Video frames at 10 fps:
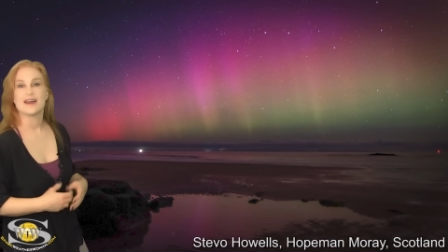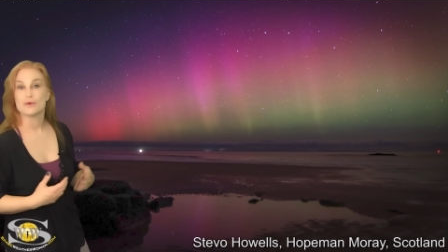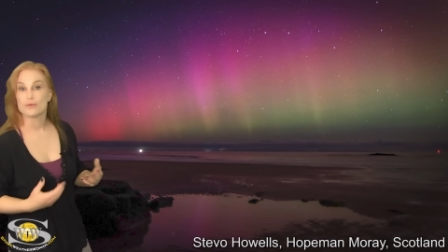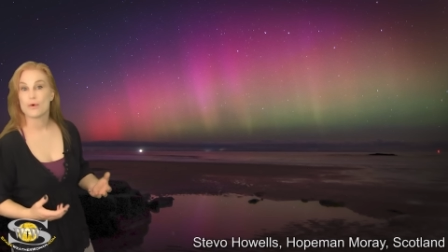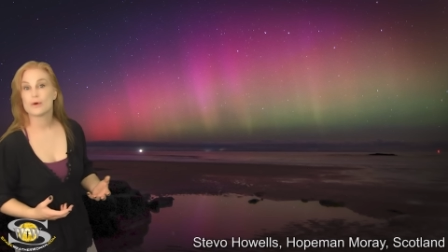
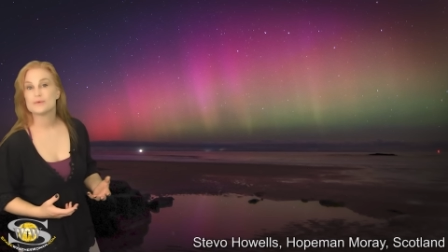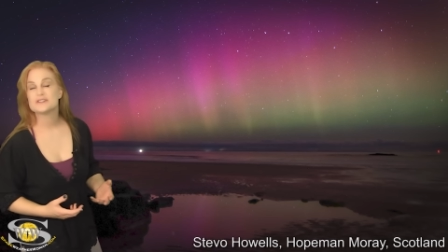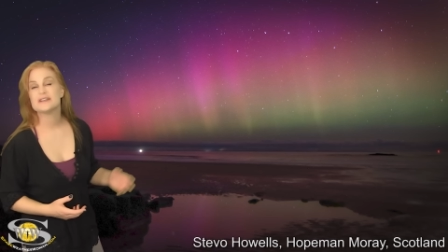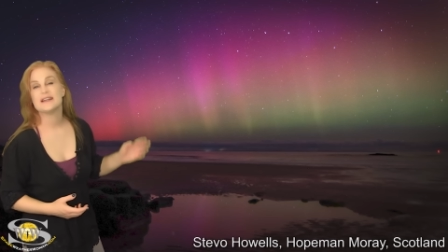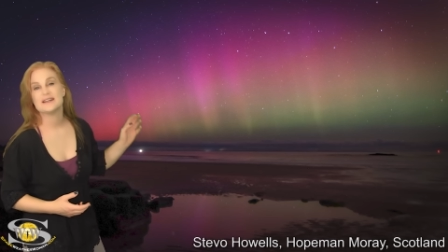An aurora
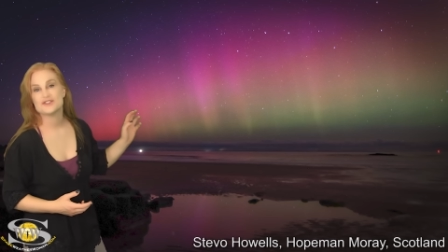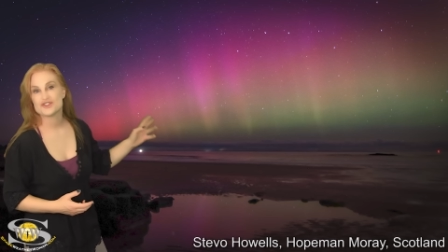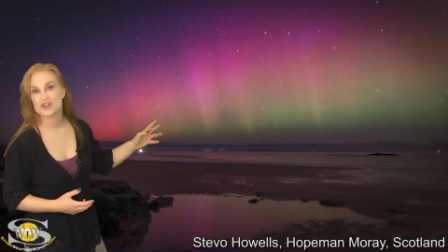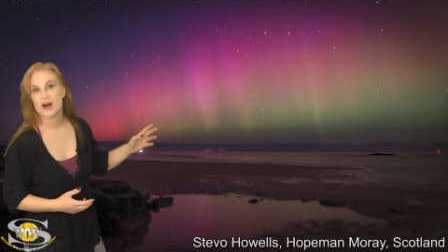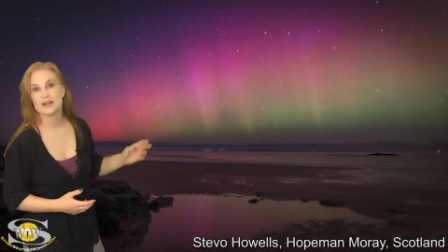was seen in
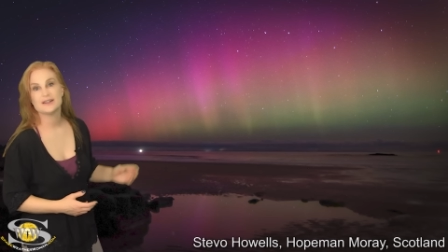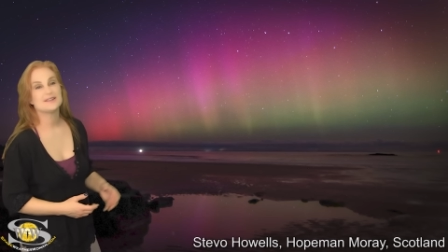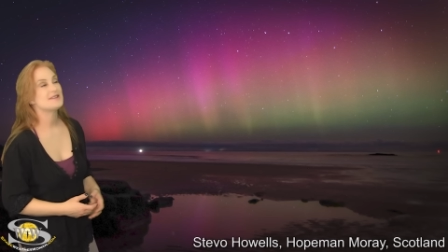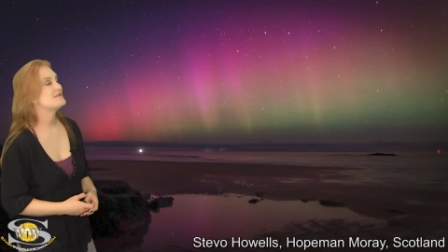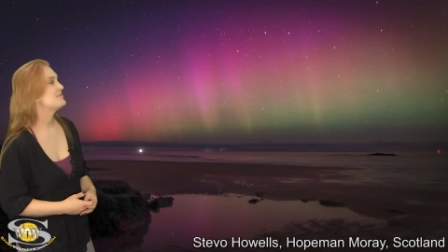
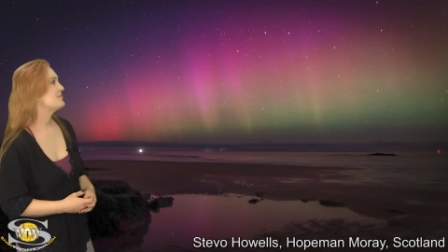Scotland.